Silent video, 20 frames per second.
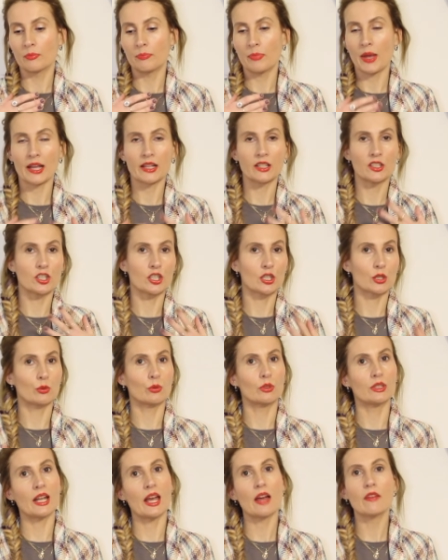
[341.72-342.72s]
packages
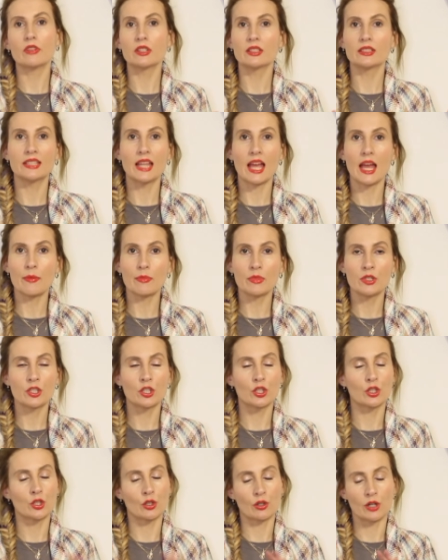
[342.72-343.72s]
were never
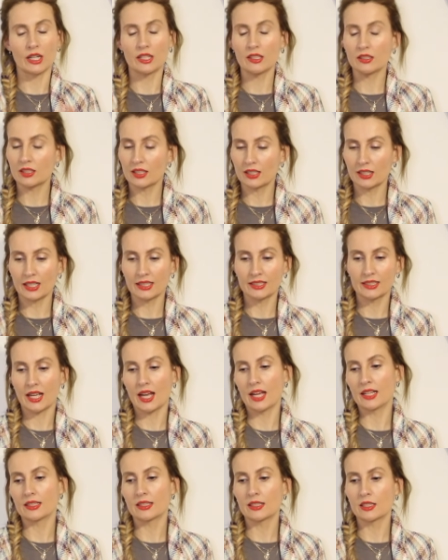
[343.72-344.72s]
damaged or anything like
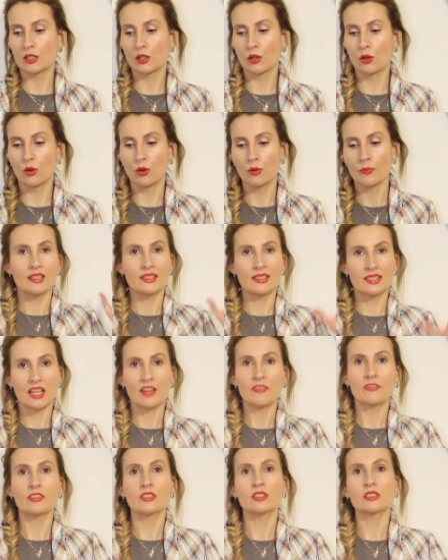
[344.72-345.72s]
that, so it's
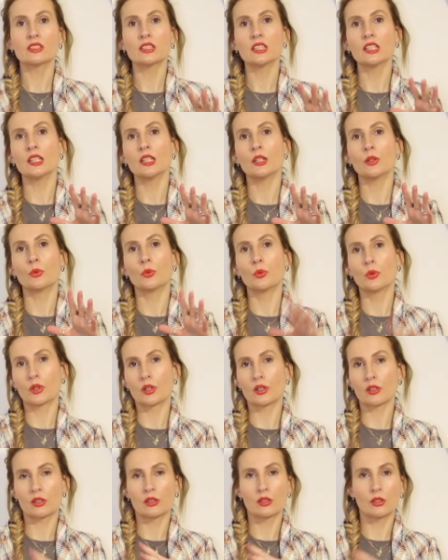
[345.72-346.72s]
definitely
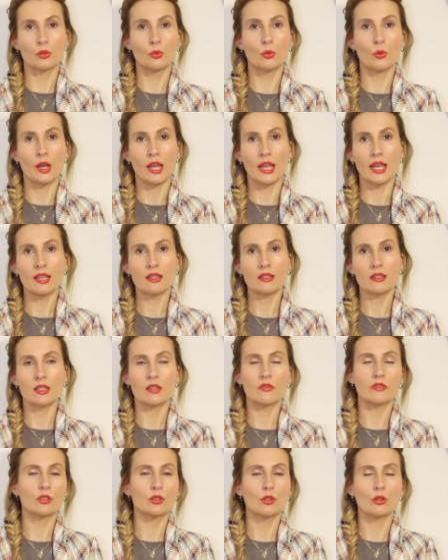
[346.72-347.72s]
worth the wait,
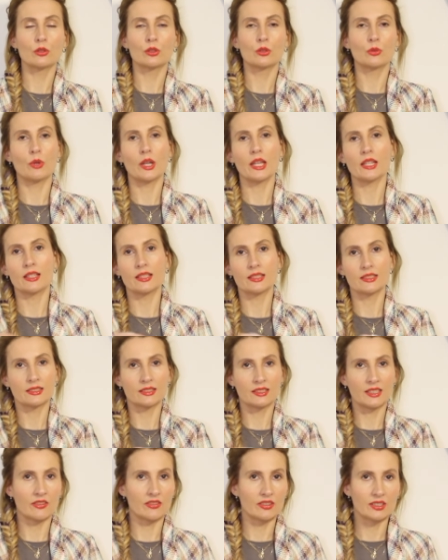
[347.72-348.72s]
even though the wait
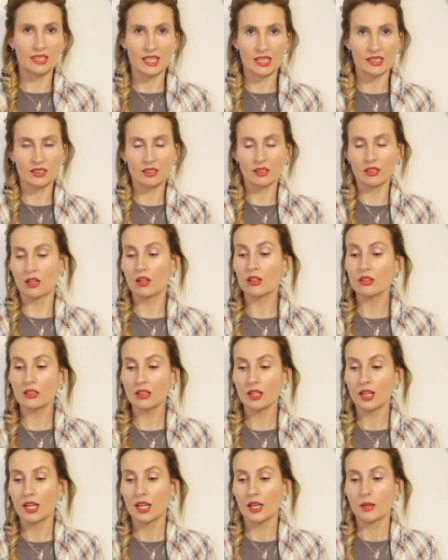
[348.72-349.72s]
isn't even that long,